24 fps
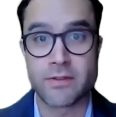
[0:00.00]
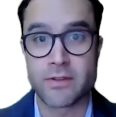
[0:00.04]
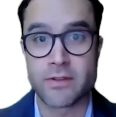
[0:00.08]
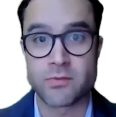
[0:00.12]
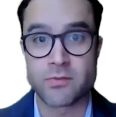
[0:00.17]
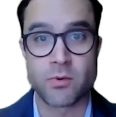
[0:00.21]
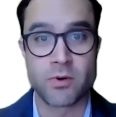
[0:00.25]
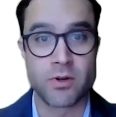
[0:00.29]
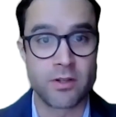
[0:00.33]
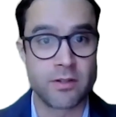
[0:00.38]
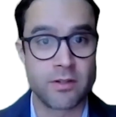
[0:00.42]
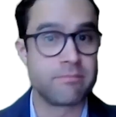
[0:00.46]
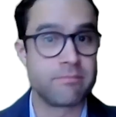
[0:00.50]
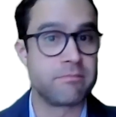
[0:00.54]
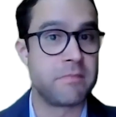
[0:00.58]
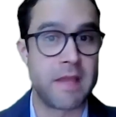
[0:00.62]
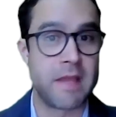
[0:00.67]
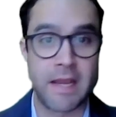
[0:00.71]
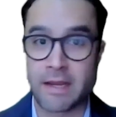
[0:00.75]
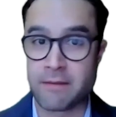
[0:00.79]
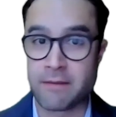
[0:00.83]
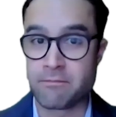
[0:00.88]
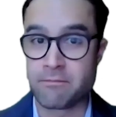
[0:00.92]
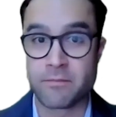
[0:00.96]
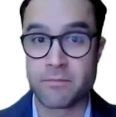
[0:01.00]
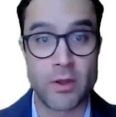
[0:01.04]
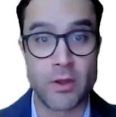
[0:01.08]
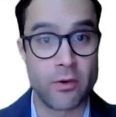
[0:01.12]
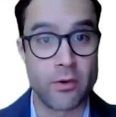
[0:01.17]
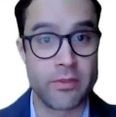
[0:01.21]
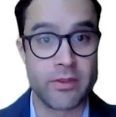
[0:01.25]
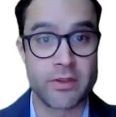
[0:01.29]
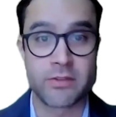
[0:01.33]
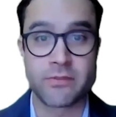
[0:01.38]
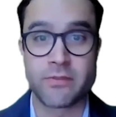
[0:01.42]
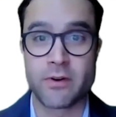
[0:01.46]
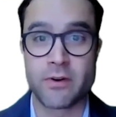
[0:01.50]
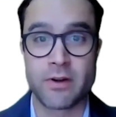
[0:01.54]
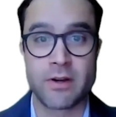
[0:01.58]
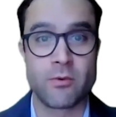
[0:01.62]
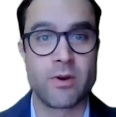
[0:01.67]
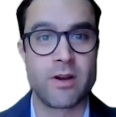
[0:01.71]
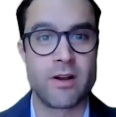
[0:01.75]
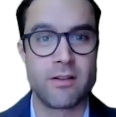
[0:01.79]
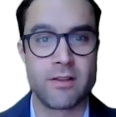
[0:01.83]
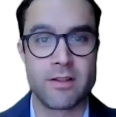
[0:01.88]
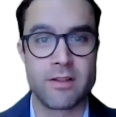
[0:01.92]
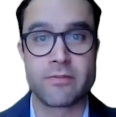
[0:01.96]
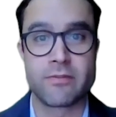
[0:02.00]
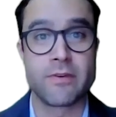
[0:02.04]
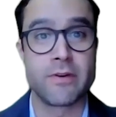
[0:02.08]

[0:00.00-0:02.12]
in this world, they know this very well.